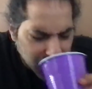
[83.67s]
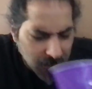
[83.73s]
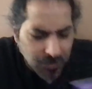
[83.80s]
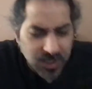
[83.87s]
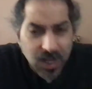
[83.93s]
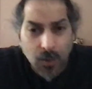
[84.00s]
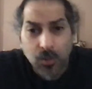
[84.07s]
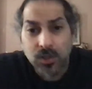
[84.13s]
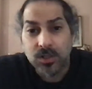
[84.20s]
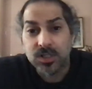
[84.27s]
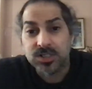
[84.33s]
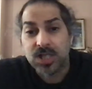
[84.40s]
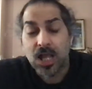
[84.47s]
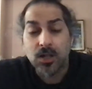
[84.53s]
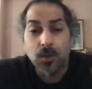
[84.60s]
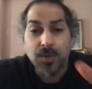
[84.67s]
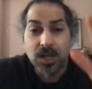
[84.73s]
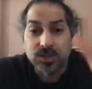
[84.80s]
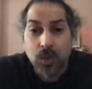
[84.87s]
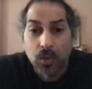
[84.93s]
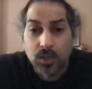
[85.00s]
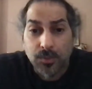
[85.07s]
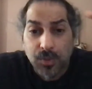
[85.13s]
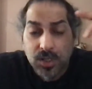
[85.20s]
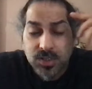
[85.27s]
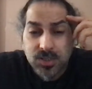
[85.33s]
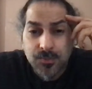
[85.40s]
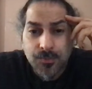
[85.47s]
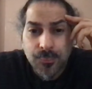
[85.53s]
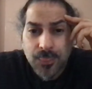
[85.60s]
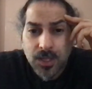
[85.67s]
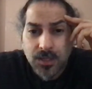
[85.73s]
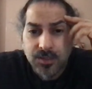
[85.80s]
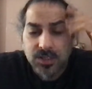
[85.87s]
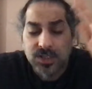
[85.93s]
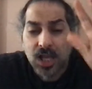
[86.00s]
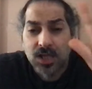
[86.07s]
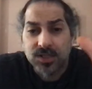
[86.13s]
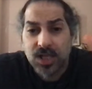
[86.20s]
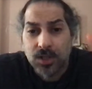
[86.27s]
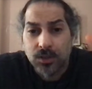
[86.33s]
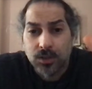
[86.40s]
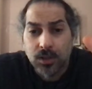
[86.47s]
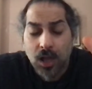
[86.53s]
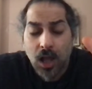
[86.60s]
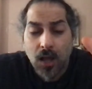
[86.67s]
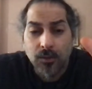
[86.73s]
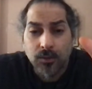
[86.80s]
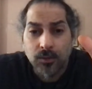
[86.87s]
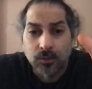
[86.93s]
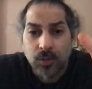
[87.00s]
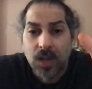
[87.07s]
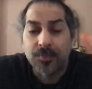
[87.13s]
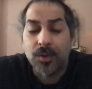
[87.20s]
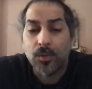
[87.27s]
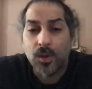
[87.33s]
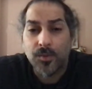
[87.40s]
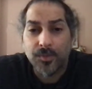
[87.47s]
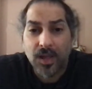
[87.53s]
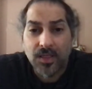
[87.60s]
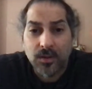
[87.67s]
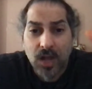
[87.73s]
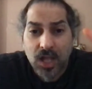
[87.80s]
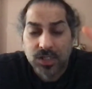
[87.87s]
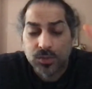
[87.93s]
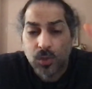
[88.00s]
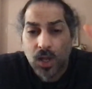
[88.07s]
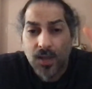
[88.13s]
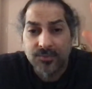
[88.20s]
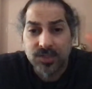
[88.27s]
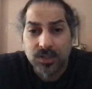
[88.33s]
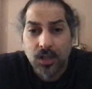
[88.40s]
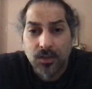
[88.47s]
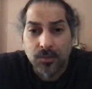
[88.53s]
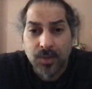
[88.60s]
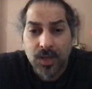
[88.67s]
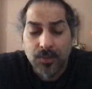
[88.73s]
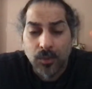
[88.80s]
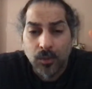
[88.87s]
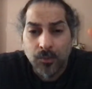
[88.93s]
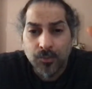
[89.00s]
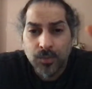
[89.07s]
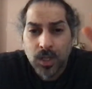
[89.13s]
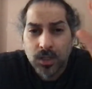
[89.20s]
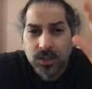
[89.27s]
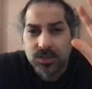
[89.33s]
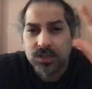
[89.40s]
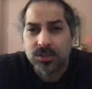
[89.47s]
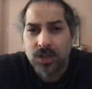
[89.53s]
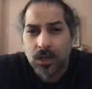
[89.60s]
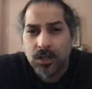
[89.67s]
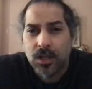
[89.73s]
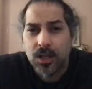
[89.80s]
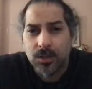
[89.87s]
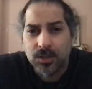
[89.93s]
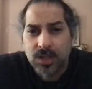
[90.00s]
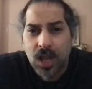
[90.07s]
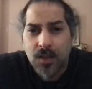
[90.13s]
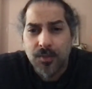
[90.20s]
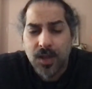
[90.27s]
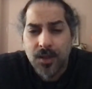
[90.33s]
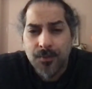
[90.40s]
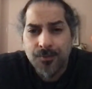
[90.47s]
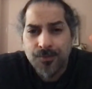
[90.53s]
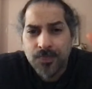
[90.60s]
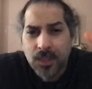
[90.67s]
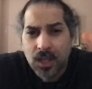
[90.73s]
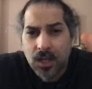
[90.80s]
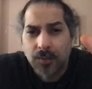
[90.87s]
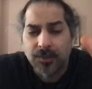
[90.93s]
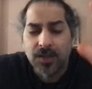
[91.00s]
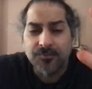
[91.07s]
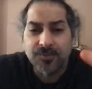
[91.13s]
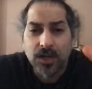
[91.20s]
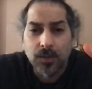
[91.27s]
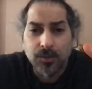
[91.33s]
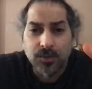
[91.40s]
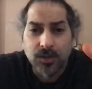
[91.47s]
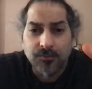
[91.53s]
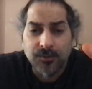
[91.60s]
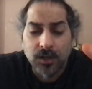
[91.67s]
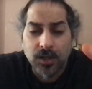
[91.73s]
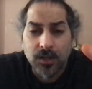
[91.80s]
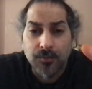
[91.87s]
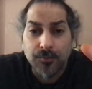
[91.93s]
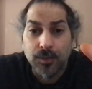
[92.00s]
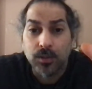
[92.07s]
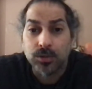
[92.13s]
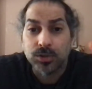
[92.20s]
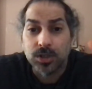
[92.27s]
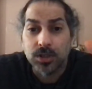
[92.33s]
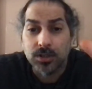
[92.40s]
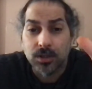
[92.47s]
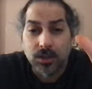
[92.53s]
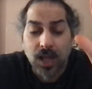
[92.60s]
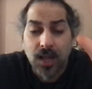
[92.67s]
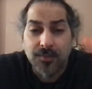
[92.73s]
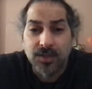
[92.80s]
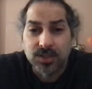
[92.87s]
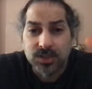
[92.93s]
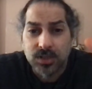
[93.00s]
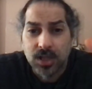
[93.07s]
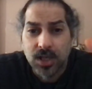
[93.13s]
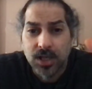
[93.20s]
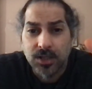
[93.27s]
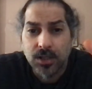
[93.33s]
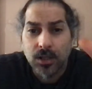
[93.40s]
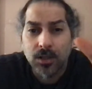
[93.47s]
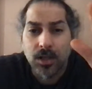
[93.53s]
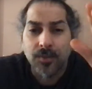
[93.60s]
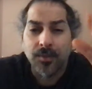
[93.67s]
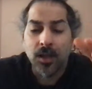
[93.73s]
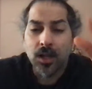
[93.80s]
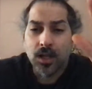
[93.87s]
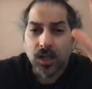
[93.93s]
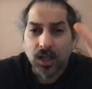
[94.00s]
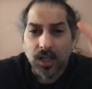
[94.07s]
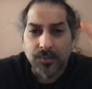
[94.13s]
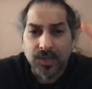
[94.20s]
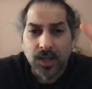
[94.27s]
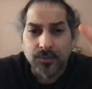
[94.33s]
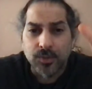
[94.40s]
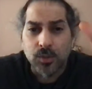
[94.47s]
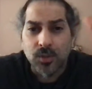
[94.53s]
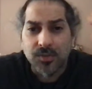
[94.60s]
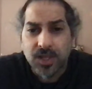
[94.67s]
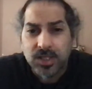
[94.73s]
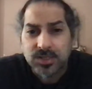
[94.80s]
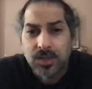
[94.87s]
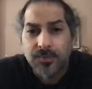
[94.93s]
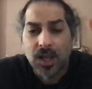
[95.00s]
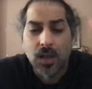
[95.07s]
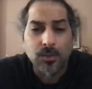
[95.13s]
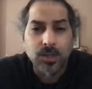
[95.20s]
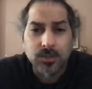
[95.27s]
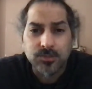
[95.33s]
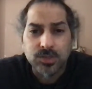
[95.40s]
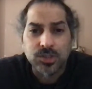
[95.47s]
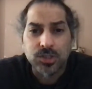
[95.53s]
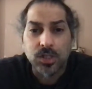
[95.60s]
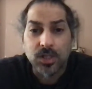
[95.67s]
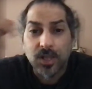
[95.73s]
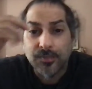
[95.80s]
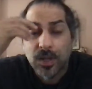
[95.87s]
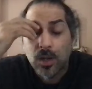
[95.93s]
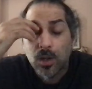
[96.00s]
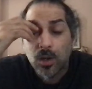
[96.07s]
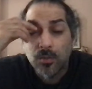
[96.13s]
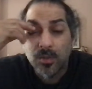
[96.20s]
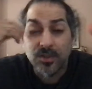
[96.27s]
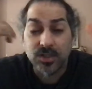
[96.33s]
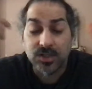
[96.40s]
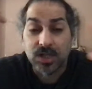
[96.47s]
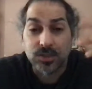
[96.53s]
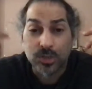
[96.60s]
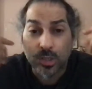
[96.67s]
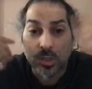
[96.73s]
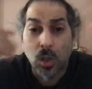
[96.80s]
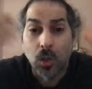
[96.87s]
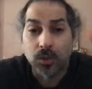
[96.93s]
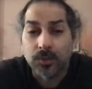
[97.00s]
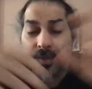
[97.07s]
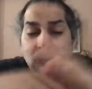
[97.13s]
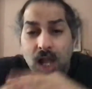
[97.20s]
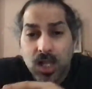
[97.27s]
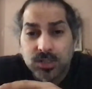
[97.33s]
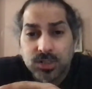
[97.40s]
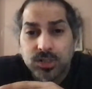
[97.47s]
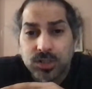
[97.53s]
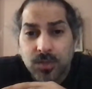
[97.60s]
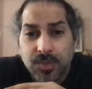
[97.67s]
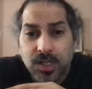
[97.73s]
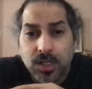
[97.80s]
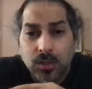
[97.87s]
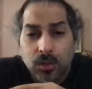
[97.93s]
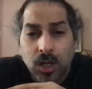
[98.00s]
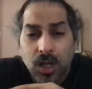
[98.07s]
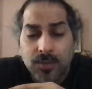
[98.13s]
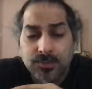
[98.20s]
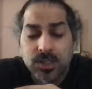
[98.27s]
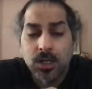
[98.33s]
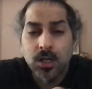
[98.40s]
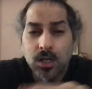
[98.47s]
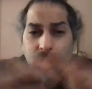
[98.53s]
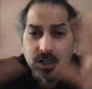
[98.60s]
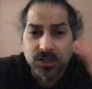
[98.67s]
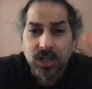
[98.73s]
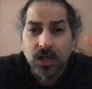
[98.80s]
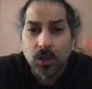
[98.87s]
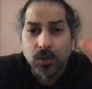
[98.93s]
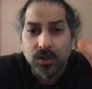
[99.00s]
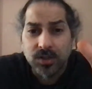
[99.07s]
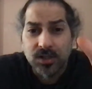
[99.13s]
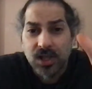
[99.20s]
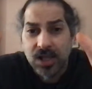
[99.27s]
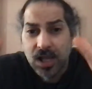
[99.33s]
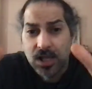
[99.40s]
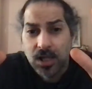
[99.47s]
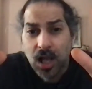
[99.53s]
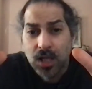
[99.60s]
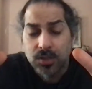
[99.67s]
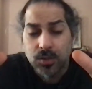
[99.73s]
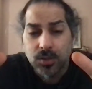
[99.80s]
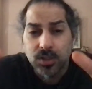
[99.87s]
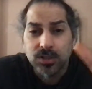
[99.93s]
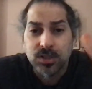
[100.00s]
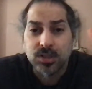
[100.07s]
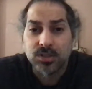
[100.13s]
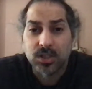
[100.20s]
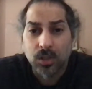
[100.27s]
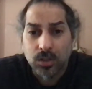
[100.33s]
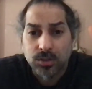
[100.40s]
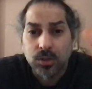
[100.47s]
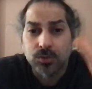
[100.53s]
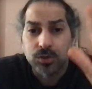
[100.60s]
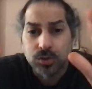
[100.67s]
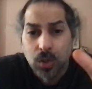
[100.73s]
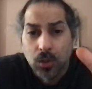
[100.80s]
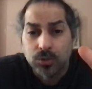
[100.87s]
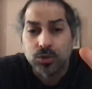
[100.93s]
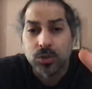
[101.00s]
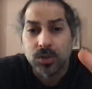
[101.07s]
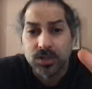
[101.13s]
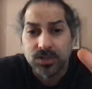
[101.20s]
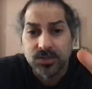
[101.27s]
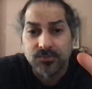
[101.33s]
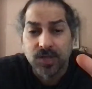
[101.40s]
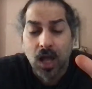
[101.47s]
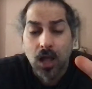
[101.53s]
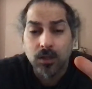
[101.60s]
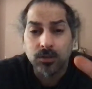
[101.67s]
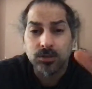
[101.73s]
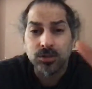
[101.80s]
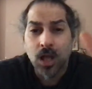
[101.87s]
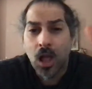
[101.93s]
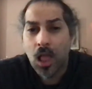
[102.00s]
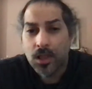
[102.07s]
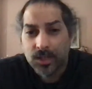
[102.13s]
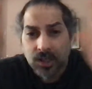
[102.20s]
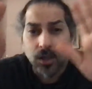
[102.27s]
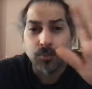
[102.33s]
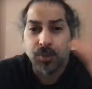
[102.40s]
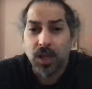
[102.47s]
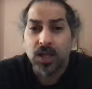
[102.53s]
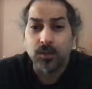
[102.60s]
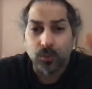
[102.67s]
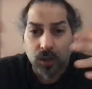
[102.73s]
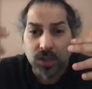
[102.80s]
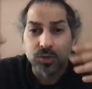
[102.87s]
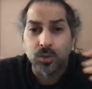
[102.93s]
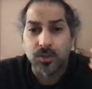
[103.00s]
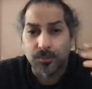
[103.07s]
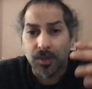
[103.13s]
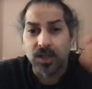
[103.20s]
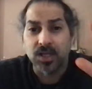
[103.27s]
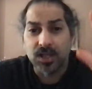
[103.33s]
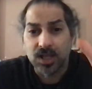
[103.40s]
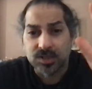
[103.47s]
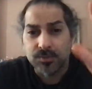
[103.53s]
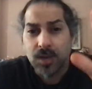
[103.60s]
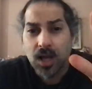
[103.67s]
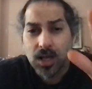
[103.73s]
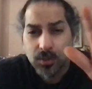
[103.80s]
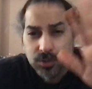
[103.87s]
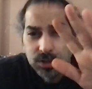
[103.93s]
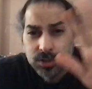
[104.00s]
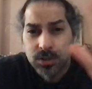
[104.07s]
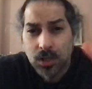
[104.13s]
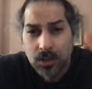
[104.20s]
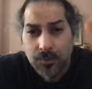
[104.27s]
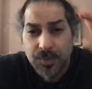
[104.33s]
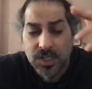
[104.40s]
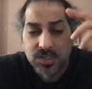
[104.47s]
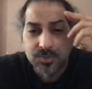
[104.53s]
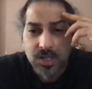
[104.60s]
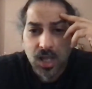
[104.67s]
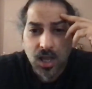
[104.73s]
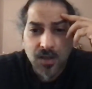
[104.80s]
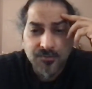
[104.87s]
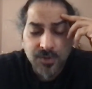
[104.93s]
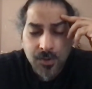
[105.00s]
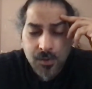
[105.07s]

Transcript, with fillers: but yeah, when are these psychopaths going to prison and these guys getting caught raping women by their ex wives and other people? Because it's starting to irritate me and I'm getting fed up with their fucking bullshit and their game of slander and claiming I'm doing things I'm not when I'm just chilling at my home. And these guys are just holding me hostage, committing crimes. Because not only do they get caught doing these things, they're also stole trillions of dollars and are playing rich with money that's mine, which is starting to piss me off.